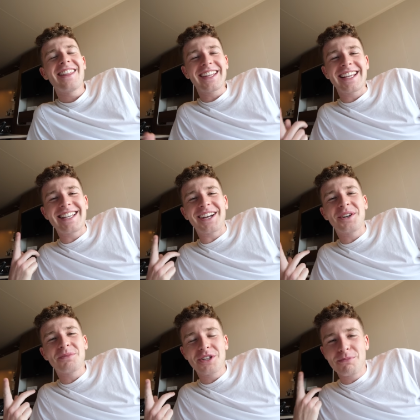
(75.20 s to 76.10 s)
I think he's
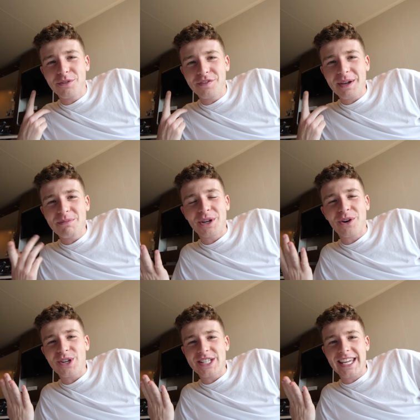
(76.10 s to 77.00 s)
headed up to the buffet
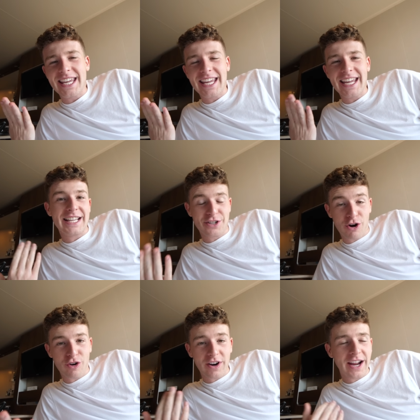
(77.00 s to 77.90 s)
because he is
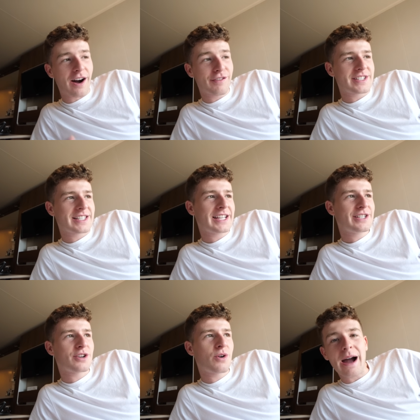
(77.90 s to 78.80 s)
hungry, obviously.
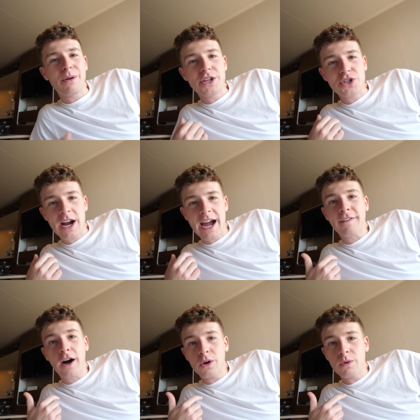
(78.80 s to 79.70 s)
So I'm gonna try
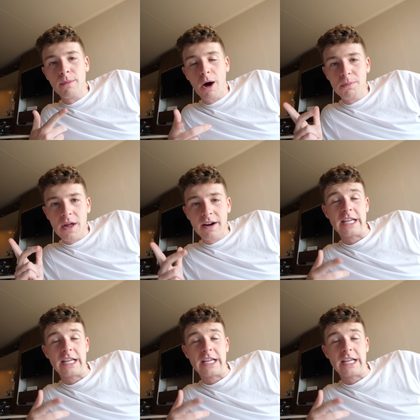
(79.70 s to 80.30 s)
follow him up there.